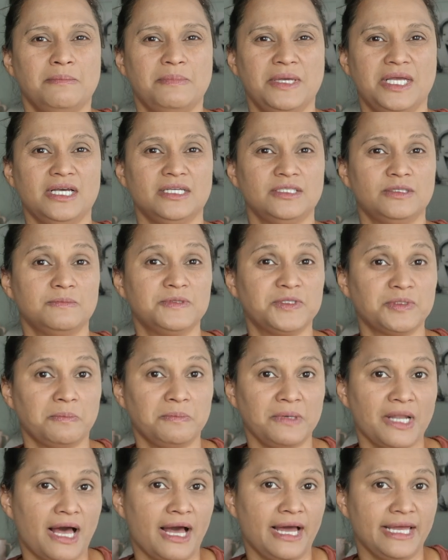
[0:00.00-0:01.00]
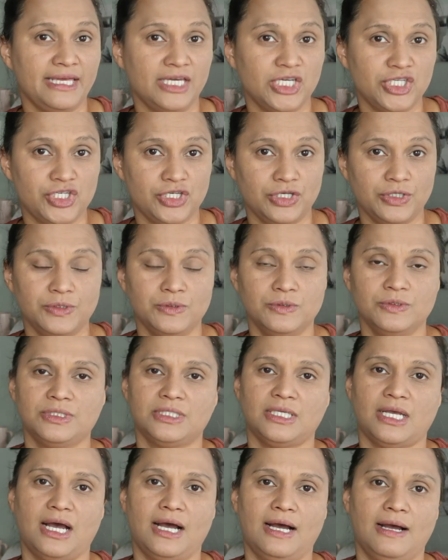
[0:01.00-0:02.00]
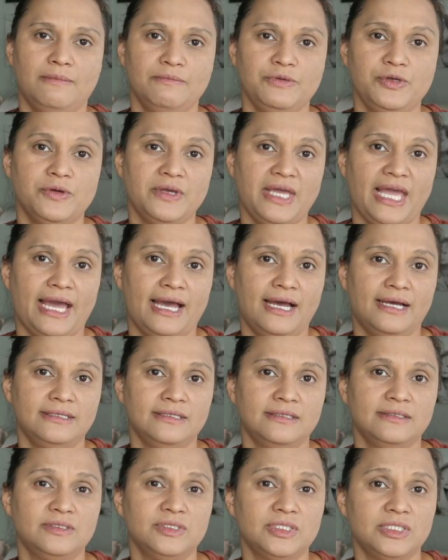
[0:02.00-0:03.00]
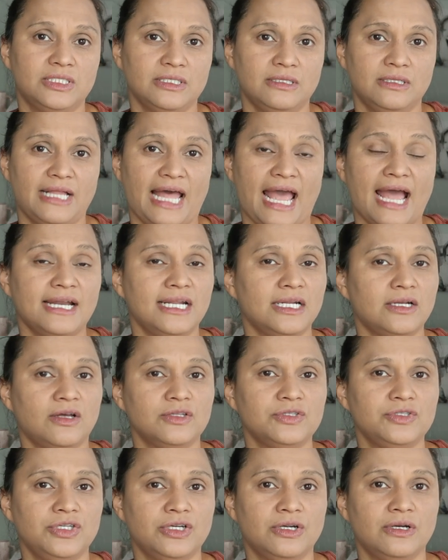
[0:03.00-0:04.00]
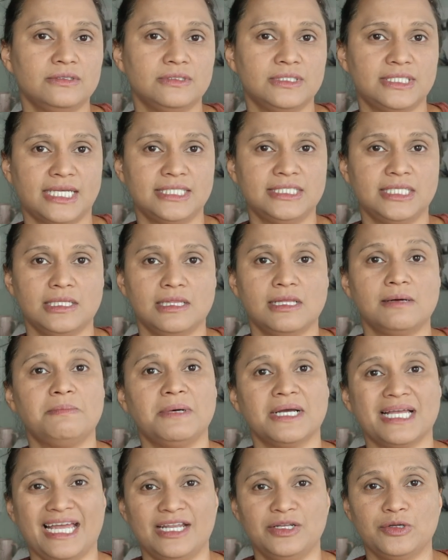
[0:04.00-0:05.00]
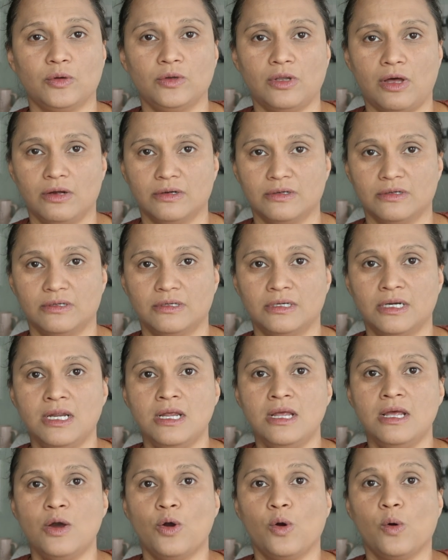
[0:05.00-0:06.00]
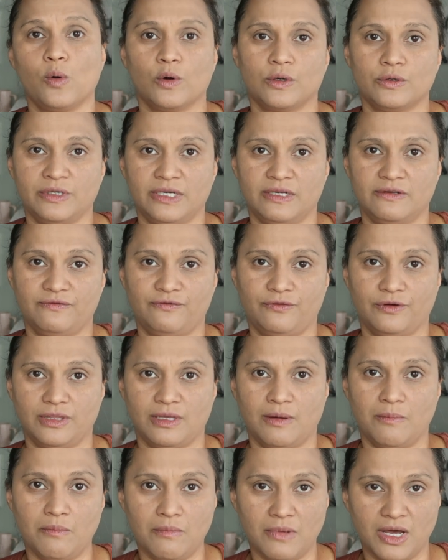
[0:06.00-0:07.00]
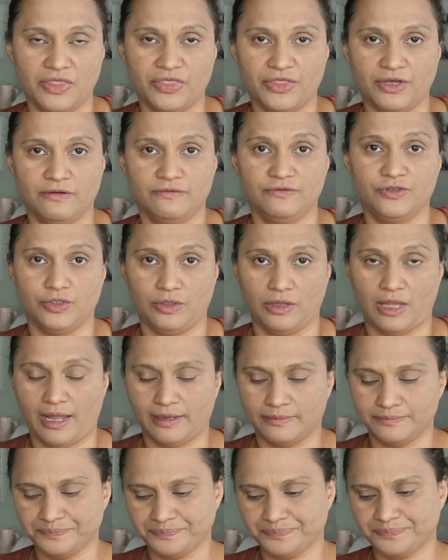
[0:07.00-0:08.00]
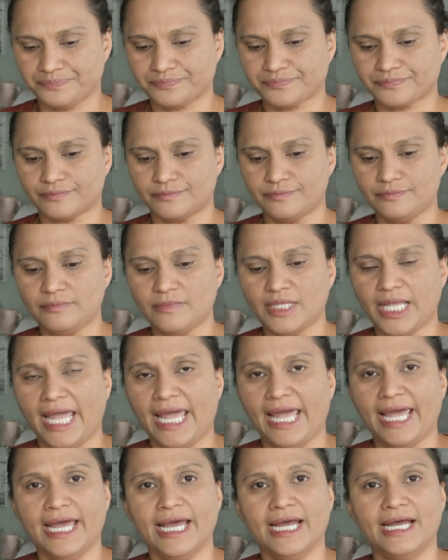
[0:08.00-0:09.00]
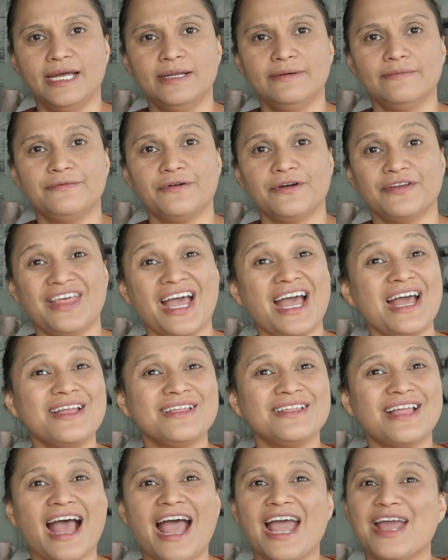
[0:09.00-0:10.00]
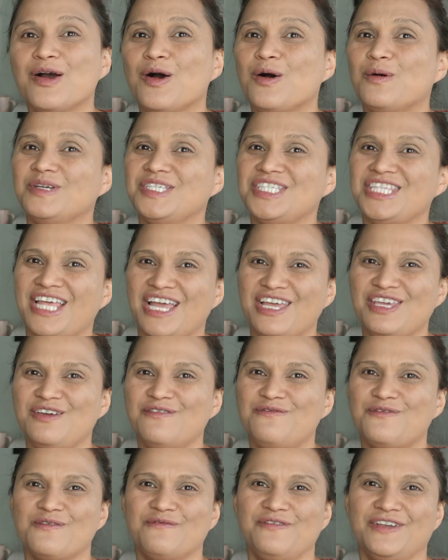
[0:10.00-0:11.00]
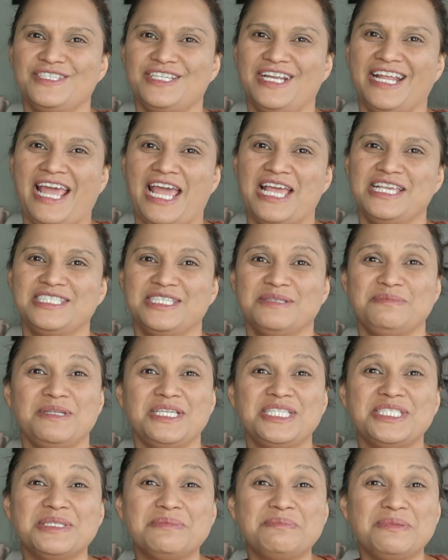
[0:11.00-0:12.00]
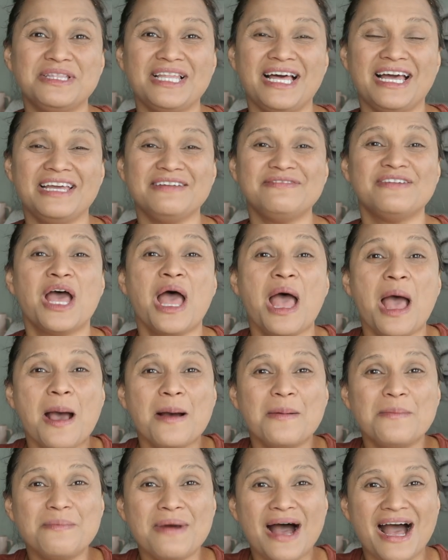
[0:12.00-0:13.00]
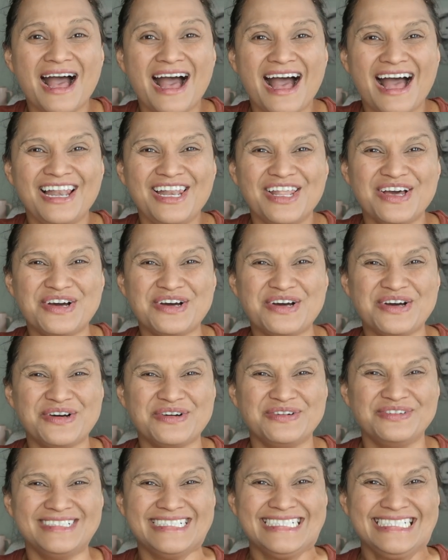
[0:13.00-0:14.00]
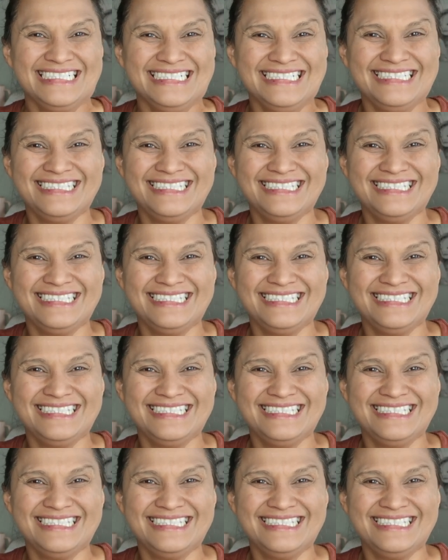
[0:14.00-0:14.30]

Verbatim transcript: because of supply issues, um, you can still add it onto your Scentsy Club but can no longer order it for the month of July. And for that, I always thank you for visiting A Simply Simple Life. Mahalo!